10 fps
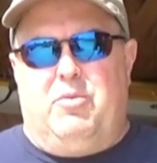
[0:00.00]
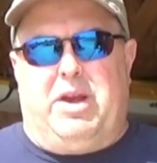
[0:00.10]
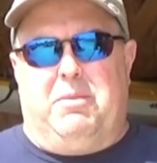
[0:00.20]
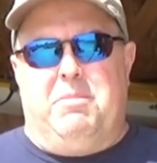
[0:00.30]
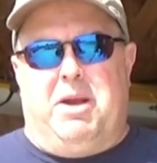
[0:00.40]
we
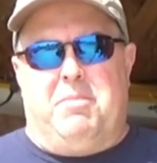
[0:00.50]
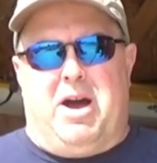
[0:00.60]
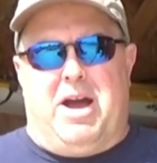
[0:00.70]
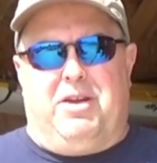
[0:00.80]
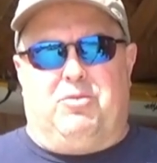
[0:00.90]
can
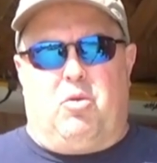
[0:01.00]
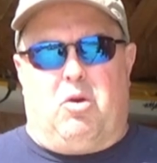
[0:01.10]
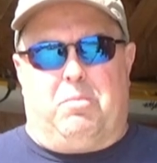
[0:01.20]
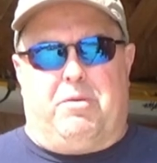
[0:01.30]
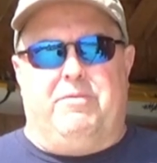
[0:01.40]
minimize
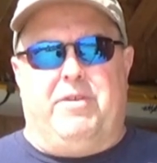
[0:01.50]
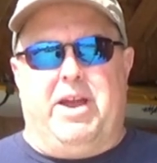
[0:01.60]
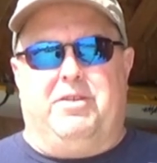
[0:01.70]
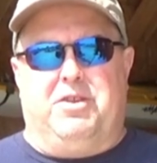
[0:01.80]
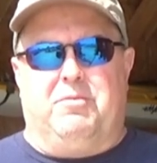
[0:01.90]
or
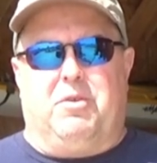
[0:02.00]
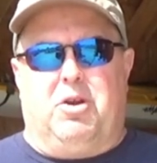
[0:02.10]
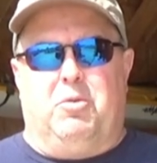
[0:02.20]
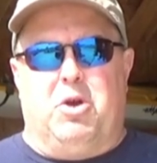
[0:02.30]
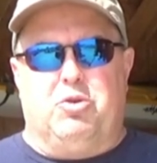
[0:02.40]
prevent
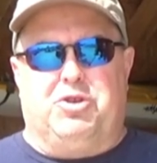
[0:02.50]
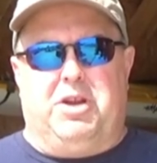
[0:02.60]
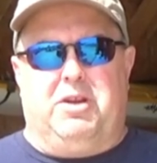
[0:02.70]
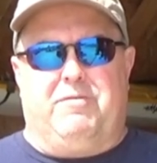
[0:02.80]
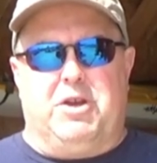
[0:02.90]
erosion
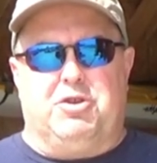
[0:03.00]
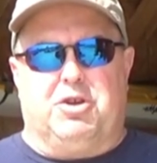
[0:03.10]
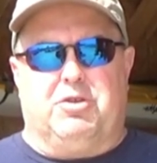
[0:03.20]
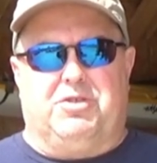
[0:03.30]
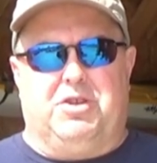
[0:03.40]
in the
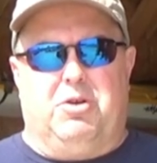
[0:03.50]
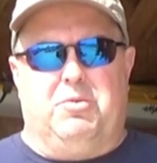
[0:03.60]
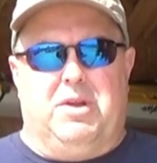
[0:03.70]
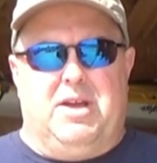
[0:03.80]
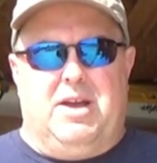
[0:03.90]
future.
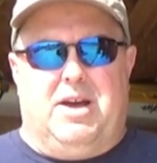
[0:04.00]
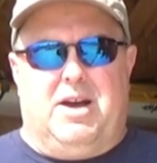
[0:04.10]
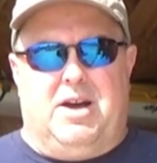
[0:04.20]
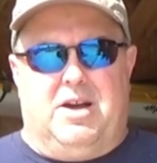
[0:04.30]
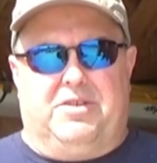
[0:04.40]
So
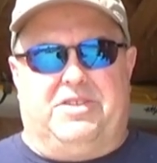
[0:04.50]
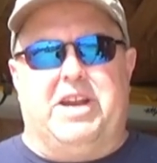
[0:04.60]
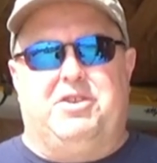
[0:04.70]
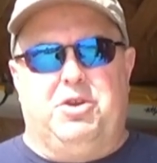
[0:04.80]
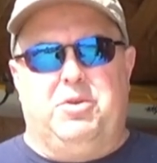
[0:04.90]
uh,
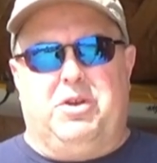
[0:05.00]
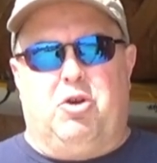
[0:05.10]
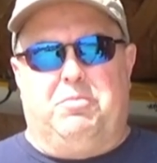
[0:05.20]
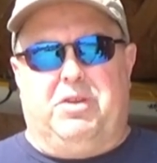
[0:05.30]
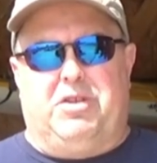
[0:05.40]
stay tuned. I
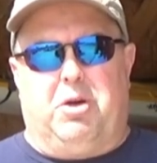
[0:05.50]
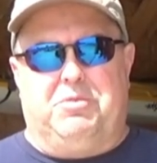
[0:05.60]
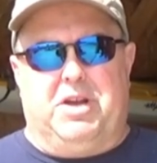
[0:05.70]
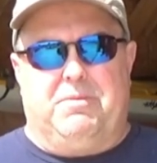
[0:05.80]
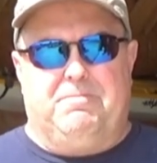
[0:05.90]
hope this
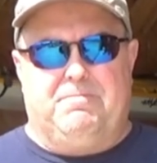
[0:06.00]
helps you.